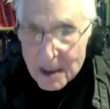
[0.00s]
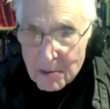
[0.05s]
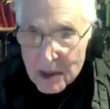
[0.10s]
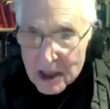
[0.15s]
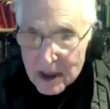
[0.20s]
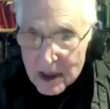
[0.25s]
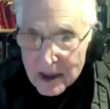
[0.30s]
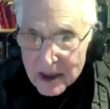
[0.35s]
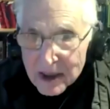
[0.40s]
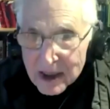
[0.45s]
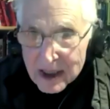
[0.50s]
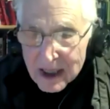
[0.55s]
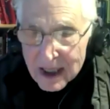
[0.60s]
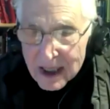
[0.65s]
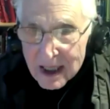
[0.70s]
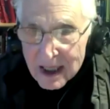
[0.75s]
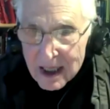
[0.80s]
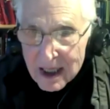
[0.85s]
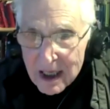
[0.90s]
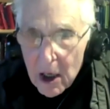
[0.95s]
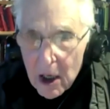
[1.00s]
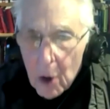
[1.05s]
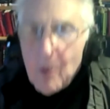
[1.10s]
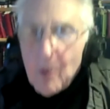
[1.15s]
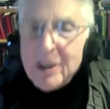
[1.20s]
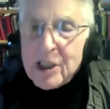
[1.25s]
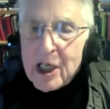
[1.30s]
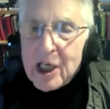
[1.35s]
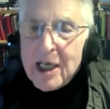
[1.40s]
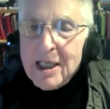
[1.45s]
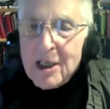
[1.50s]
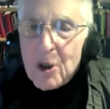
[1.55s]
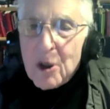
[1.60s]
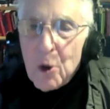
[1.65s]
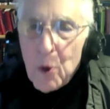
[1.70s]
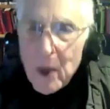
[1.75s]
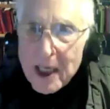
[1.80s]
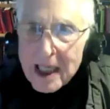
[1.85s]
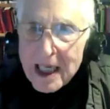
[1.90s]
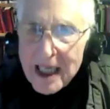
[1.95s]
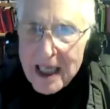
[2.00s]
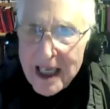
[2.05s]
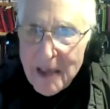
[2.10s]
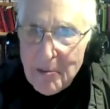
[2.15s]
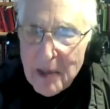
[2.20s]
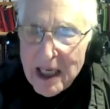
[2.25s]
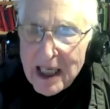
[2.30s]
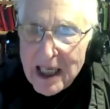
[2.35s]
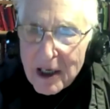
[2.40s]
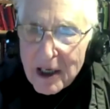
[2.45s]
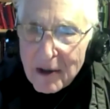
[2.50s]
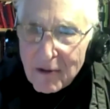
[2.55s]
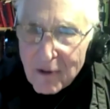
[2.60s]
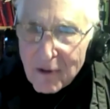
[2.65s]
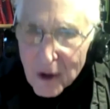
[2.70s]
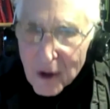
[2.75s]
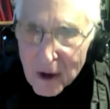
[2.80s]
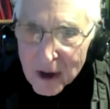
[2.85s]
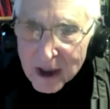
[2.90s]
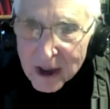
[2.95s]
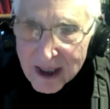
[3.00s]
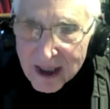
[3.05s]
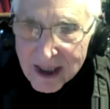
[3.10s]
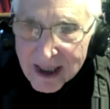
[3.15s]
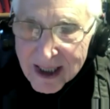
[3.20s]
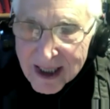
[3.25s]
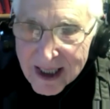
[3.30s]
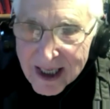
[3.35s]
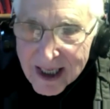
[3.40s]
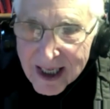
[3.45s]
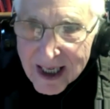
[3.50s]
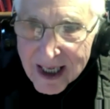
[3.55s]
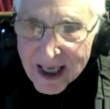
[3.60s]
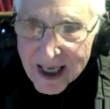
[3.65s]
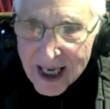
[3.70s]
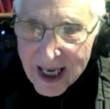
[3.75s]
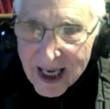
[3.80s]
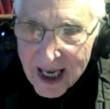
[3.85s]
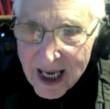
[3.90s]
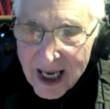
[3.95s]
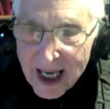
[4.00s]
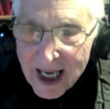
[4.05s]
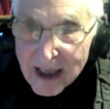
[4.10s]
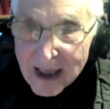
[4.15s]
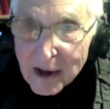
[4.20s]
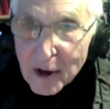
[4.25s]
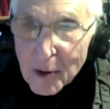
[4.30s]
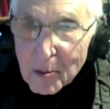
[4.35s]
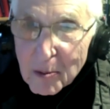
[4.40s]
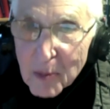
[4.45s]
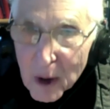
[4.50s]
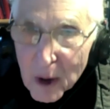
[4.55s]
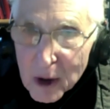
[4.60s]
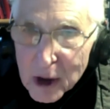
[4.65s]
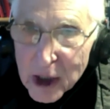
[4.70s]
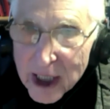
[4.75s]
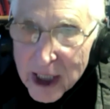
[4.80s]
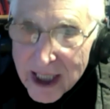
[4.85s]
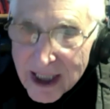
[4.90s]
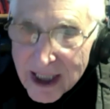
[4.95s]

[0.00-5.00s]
missiles, which can quickly be converted into Pershing